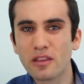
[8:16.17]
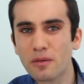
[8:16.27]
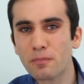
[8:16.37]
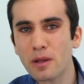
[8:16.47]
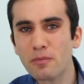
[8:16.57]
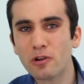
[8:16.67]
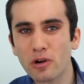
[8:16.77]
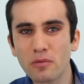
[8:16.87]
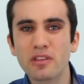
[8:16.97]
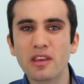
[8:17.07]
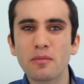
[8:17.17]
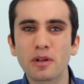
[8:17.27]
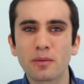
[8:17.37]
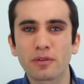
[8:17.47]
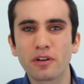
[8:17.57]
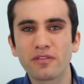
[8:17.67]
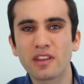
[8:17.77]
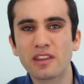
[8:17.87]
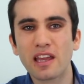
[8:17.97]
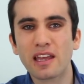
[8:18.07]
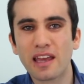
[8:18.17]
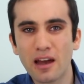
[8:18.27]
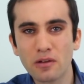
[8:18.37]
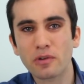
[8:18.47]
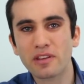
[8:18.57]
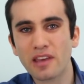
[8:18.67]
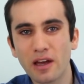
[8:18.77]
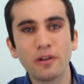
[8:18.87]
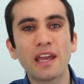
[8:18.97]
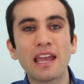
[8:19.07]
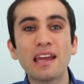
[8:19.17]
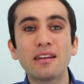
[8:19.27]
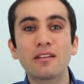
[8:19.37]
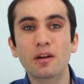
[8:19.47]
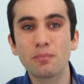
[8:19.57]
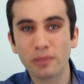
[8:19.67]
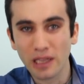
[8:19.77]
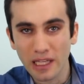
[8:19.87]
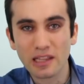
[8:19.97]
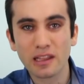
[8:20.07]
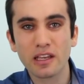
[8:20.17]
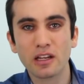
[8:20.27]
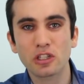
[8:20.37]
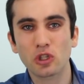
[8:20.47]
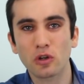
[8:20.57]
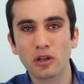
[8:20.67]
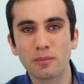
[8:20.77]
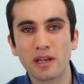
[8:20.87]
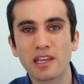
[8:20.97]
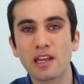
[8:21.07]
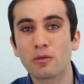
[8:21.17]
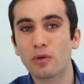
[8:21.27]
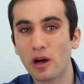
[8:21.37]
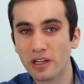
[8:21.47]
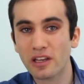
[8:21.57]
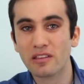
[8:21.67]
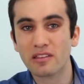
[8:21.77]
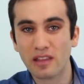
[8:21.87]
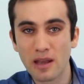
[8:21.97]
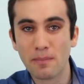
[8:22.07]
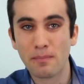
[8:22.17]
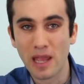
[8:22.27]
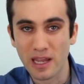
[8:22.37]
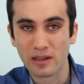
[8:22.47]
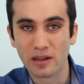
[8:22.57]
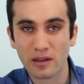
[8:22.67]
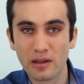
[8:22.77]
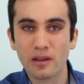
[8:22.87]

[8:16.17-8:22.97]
the Supreme Court was able to prove that the account was held and completely controlled by the Iranian State Bank.